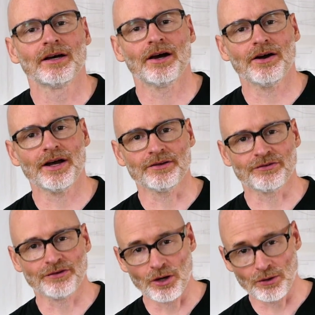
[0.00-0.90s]
All right,
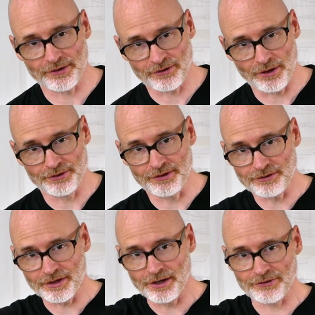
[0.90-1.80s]
so that's all the
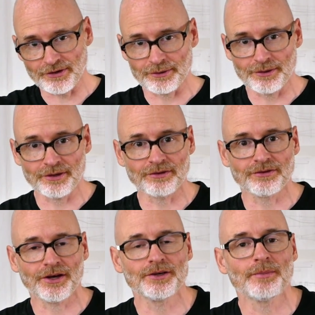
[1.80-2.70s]
details I can think to
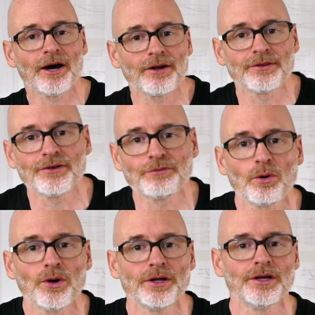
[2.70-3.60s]
tell you about at this
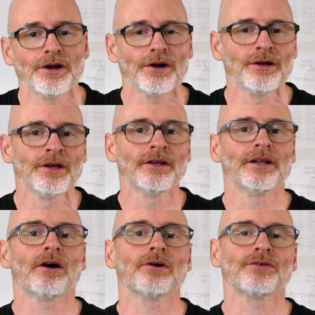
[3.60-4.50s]
point here.
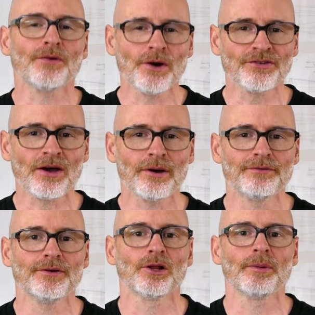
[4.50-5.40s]
Now, as far as how I
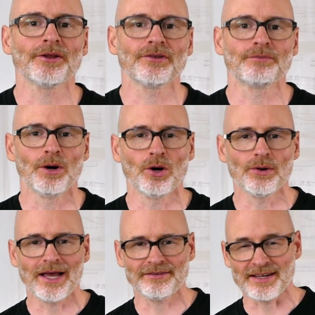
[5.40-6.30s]
feel about this
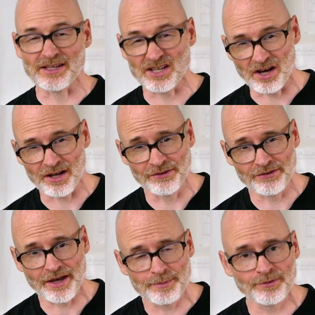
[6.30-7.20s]
boat as a
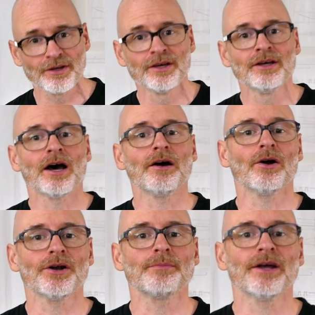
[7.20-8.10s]
concept, I
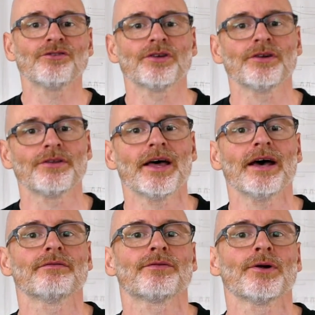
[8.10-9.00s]
already mentioned
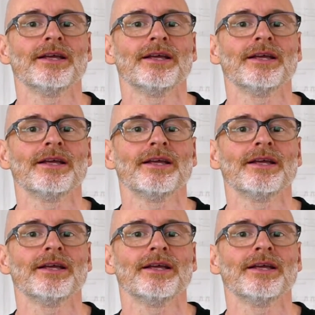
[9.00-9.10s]
that for